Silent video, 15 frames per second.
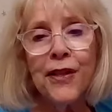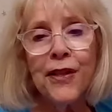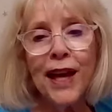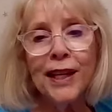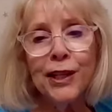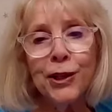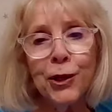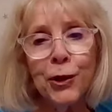
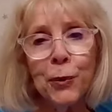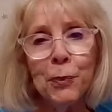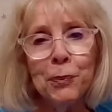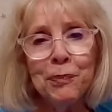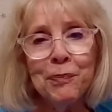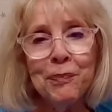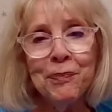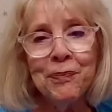Thank you.
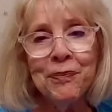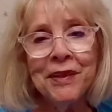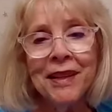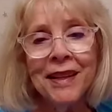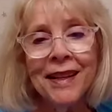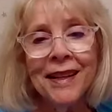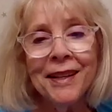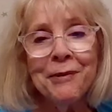
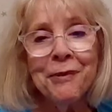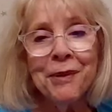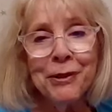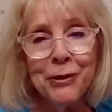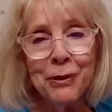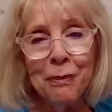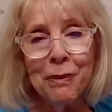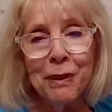When
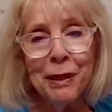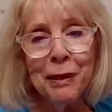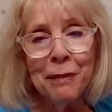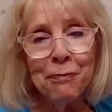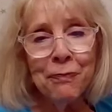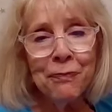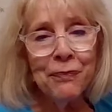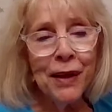
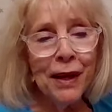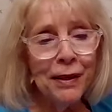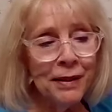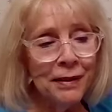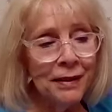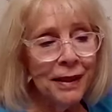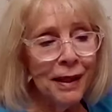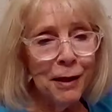somebody
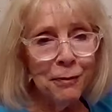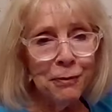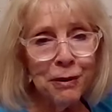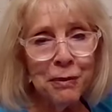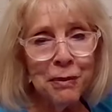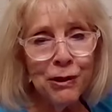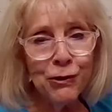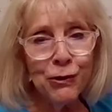
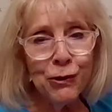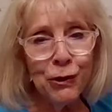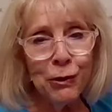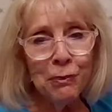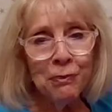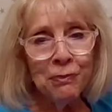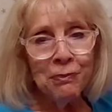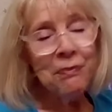compliments
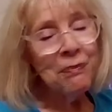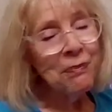you,